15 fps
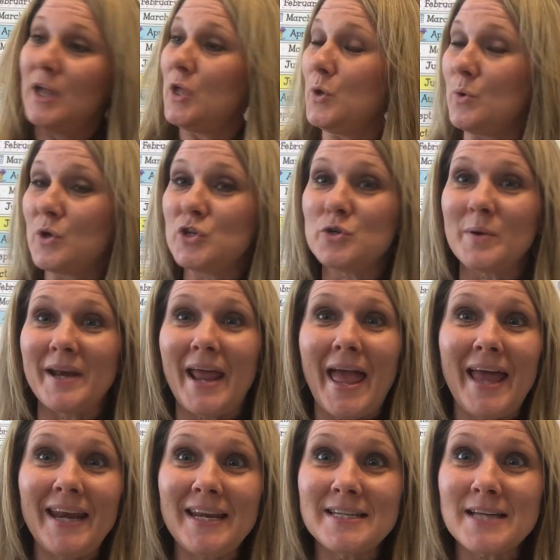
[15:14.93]
You can do it
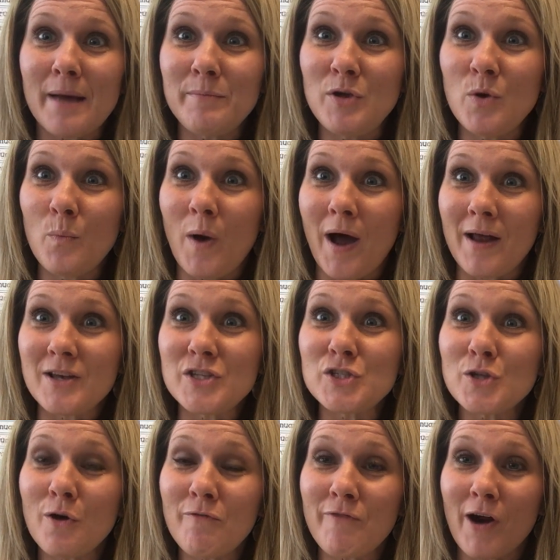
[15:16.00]
anytime you want.
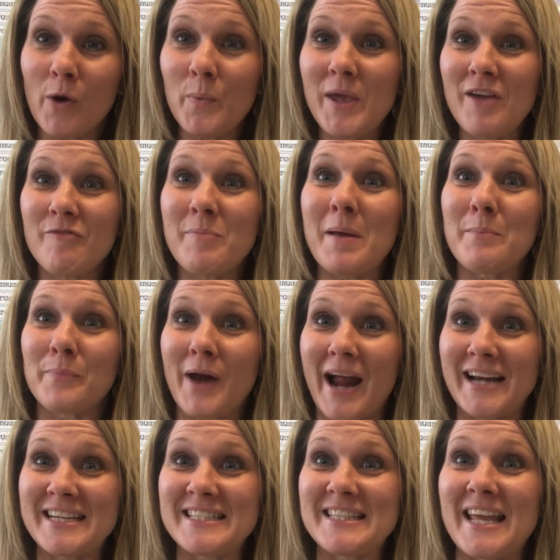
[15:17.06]
So far, we have been
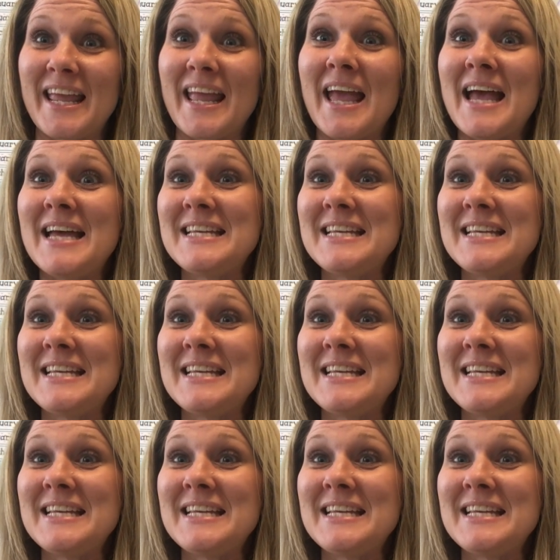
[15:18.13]
practicing